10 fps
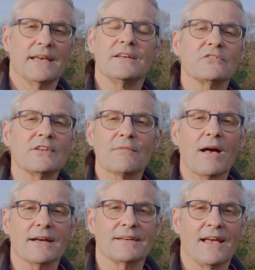It has never
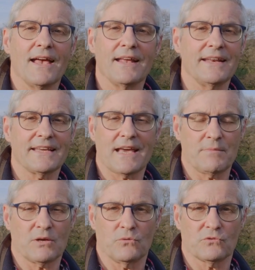had any
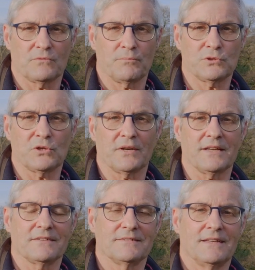chemicals put on
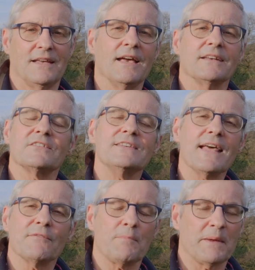it. It's
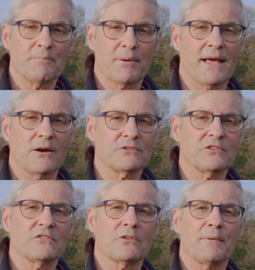never been ploughed
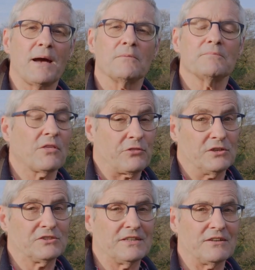since about the
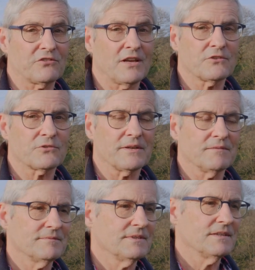13th century,
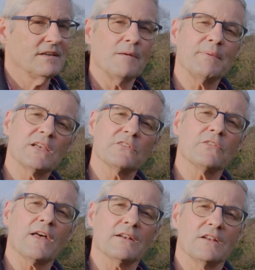and because
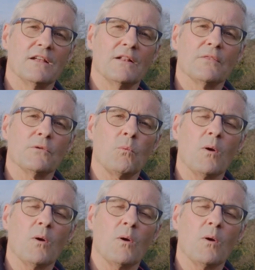of that the